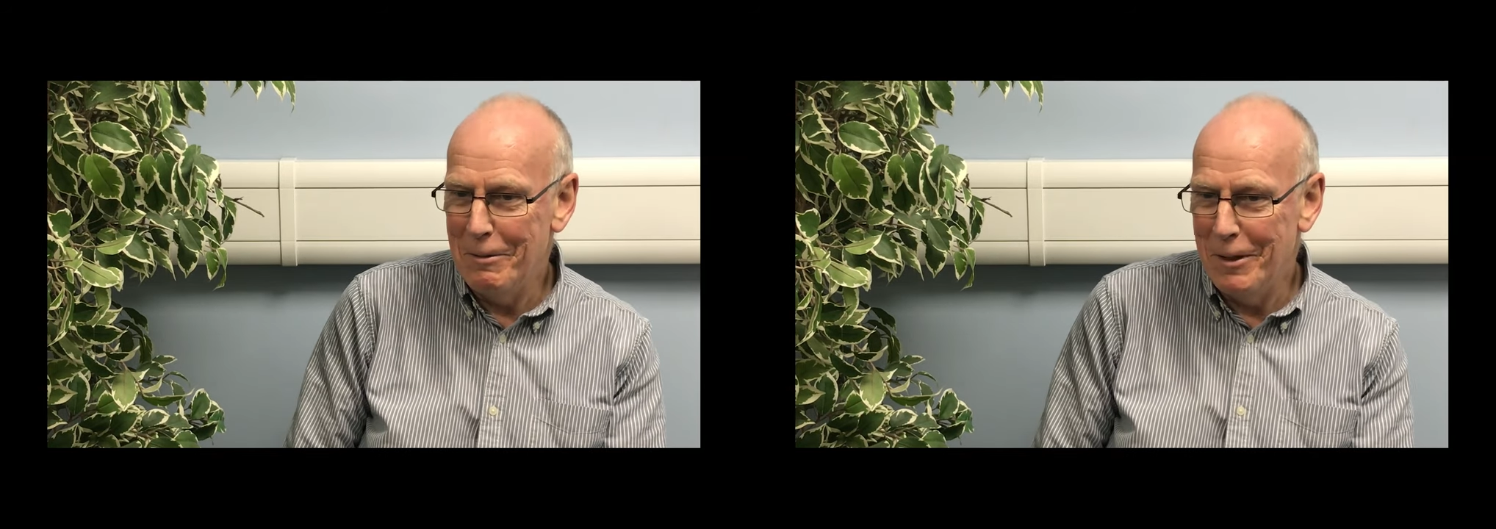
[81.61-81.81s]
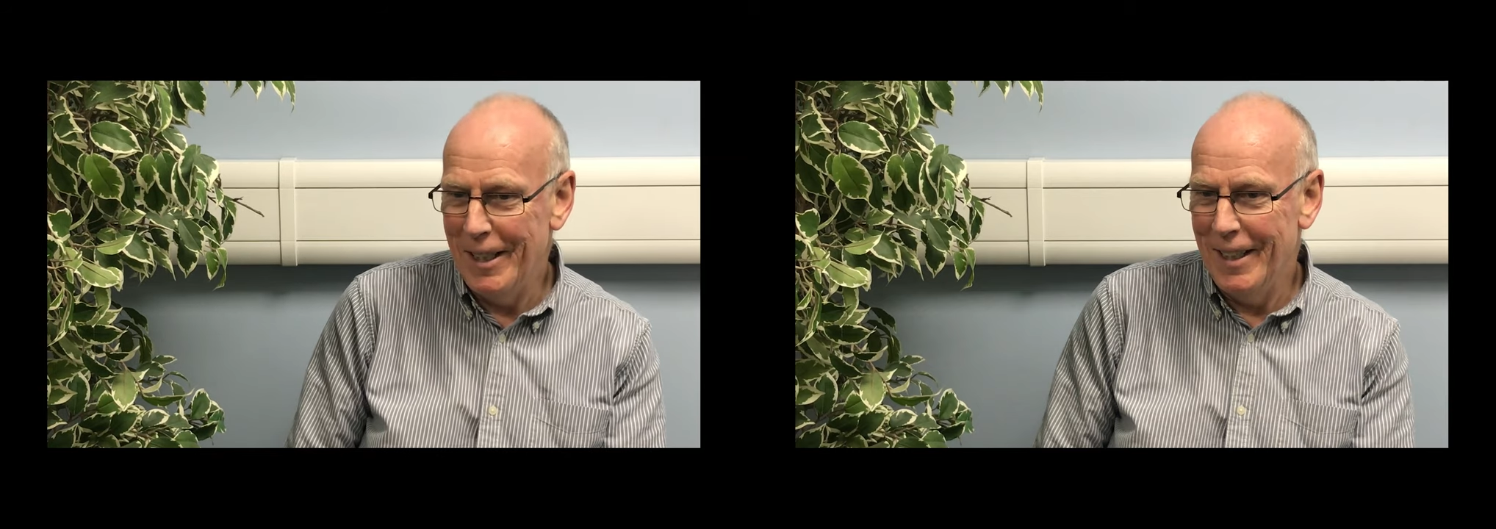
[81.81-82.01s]

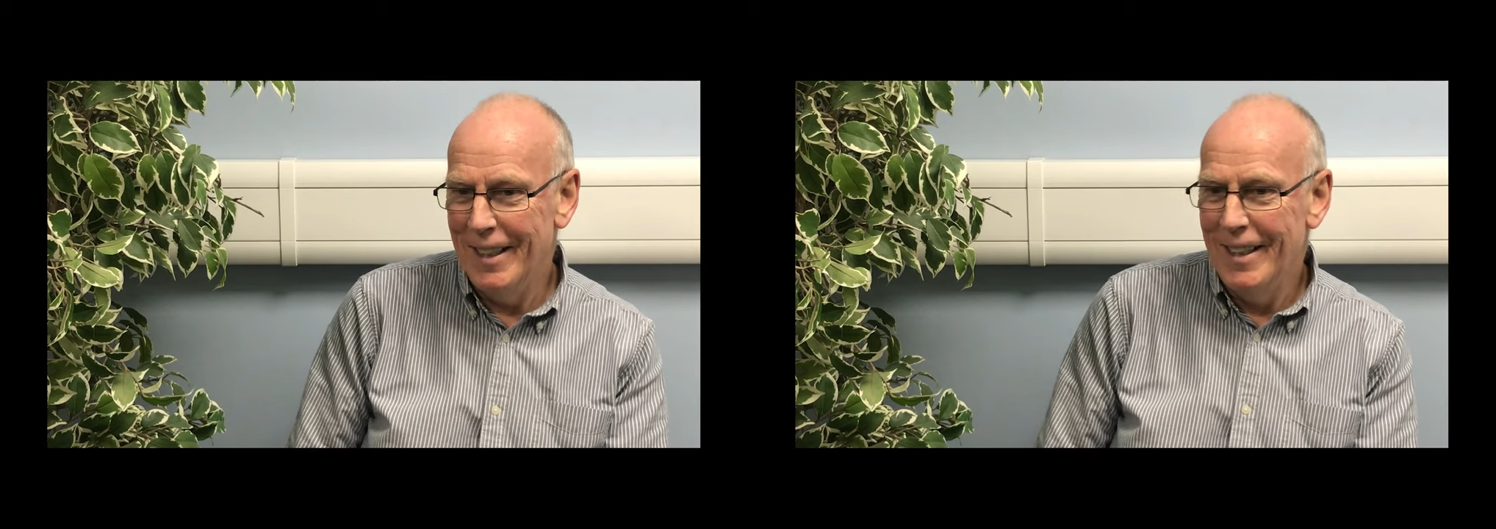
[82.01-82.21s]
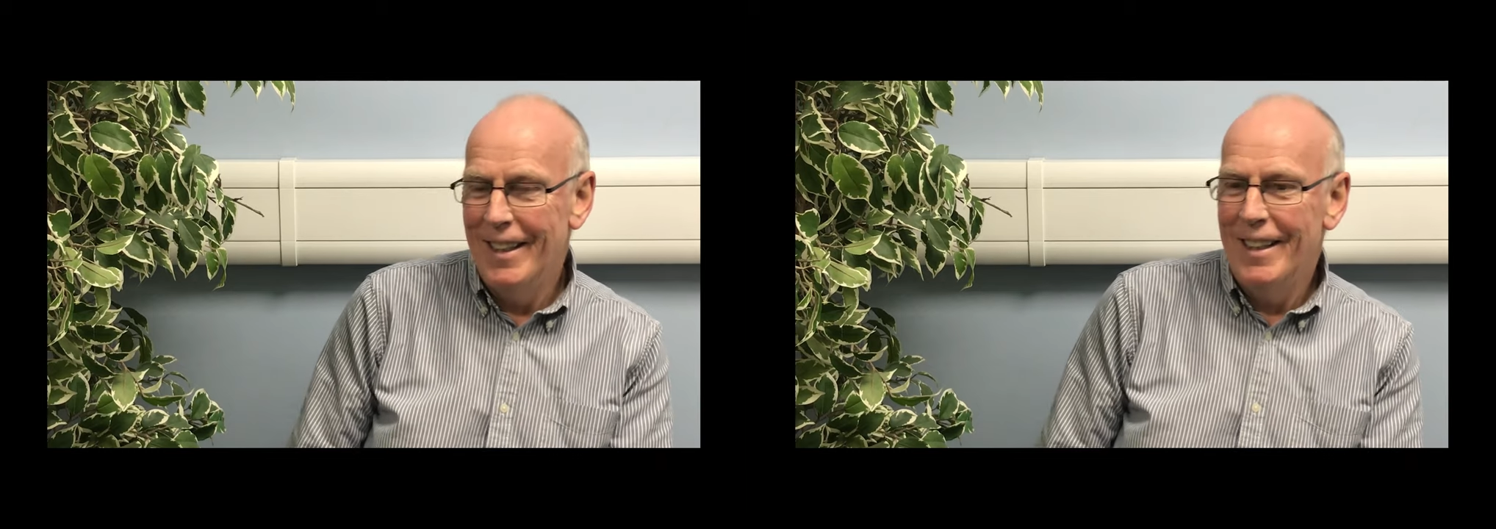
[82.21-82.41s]
really?
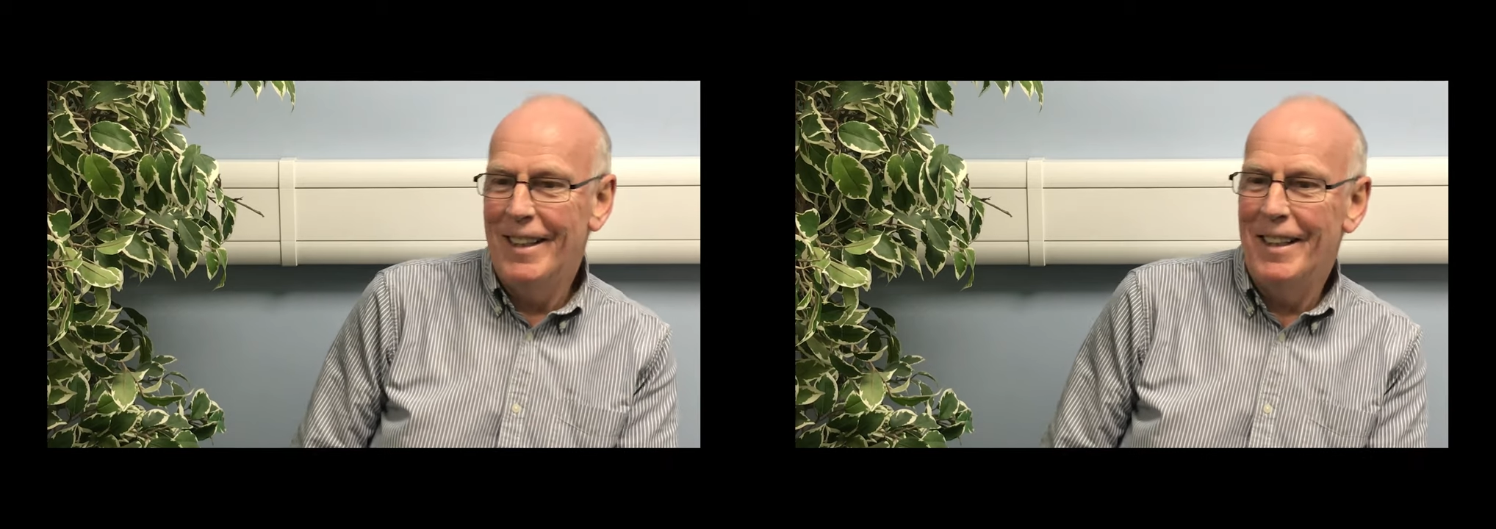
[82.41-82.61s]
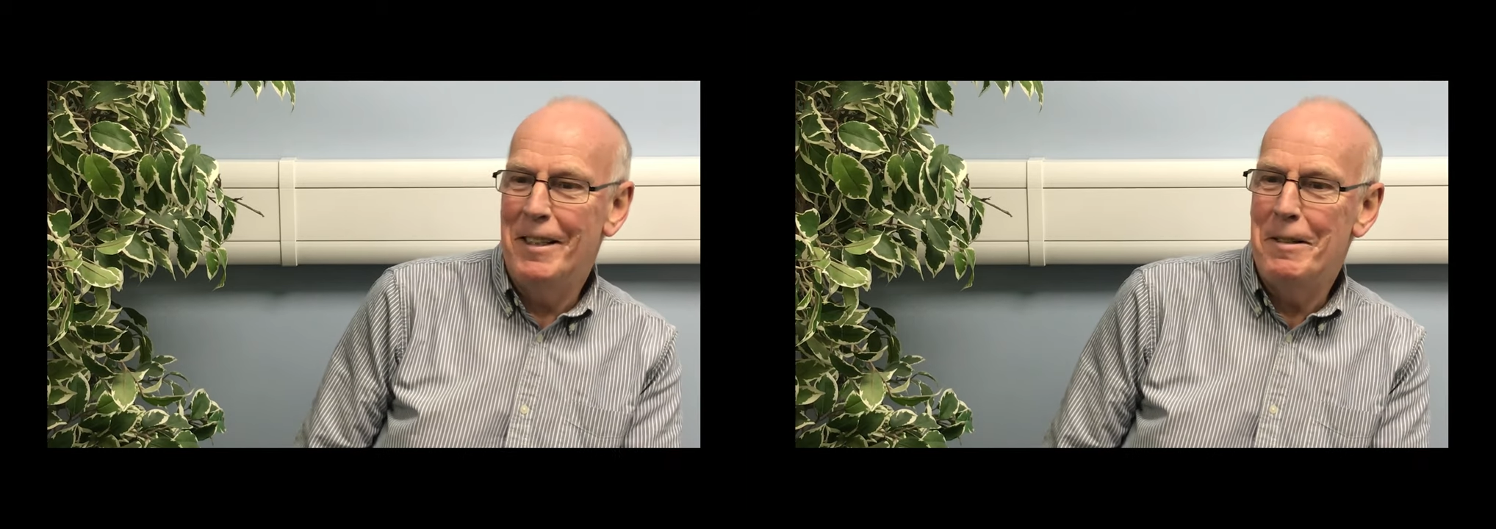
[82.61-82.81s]

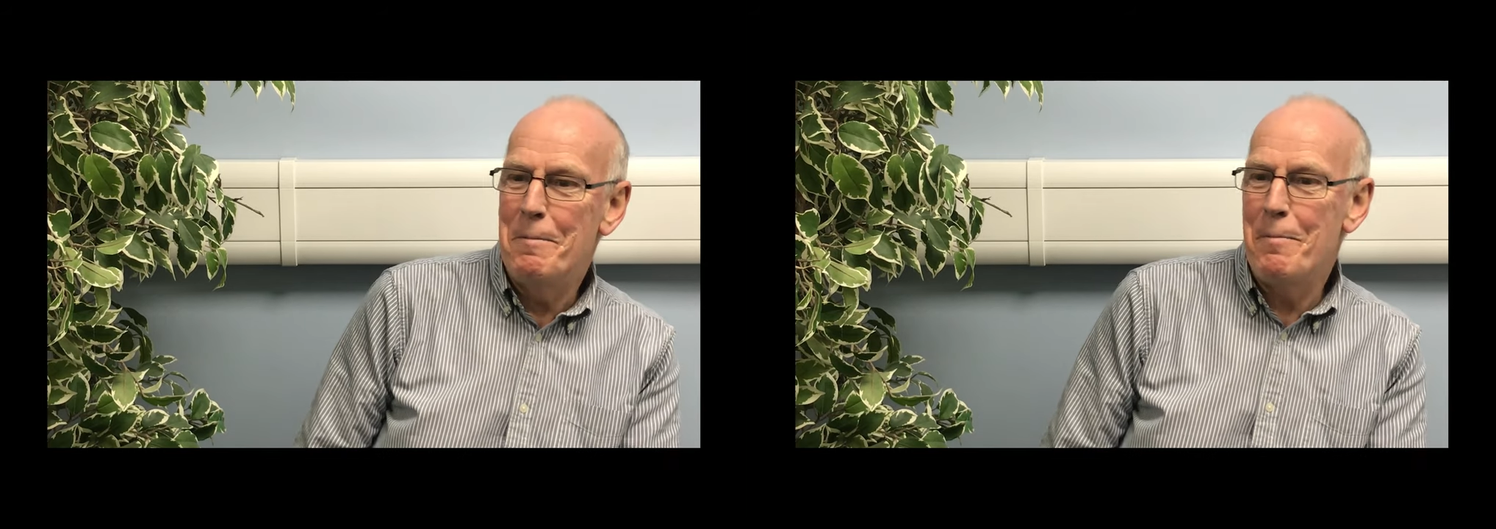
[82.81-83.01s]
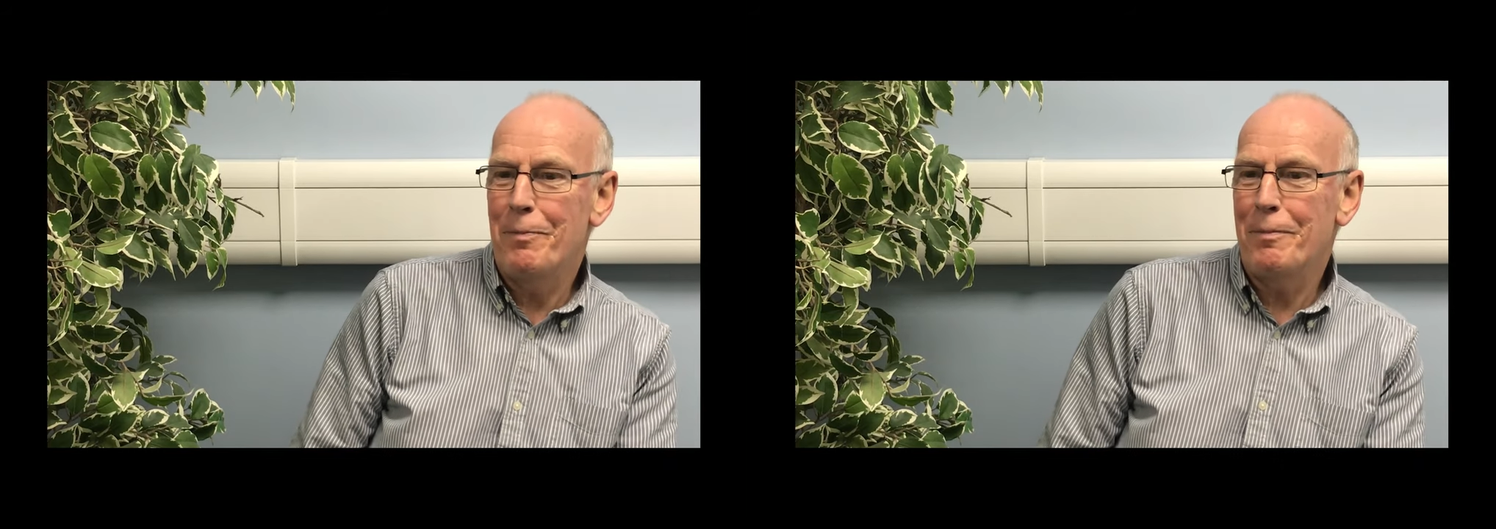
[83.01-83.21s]

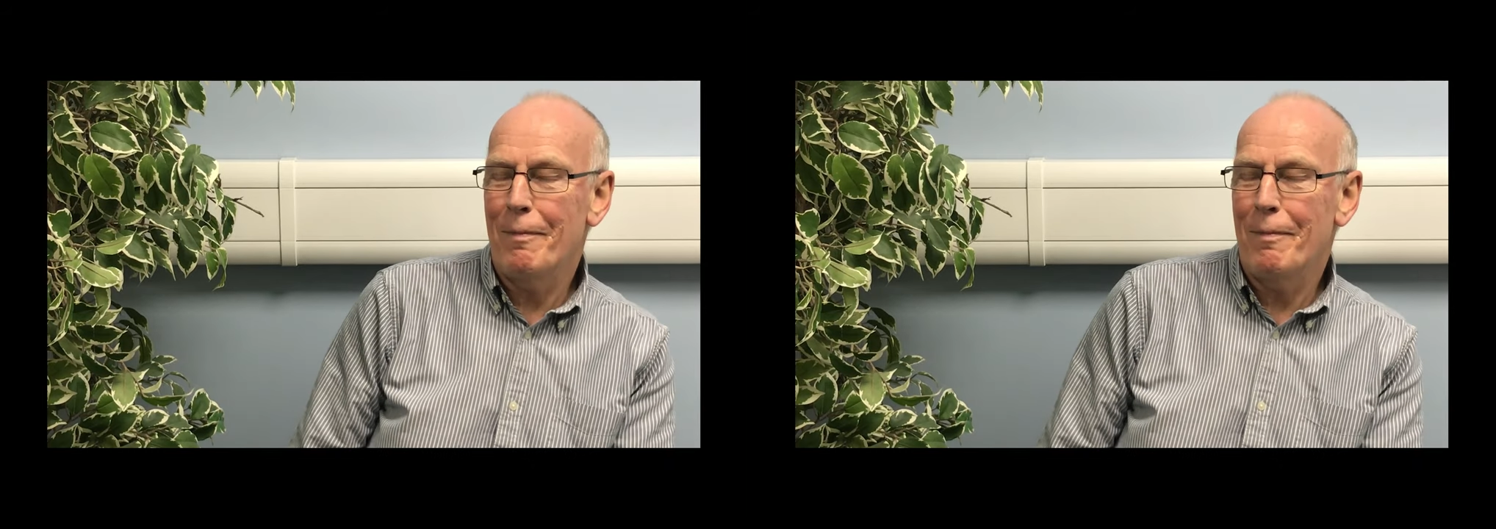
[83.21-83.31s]
Mm-hmm.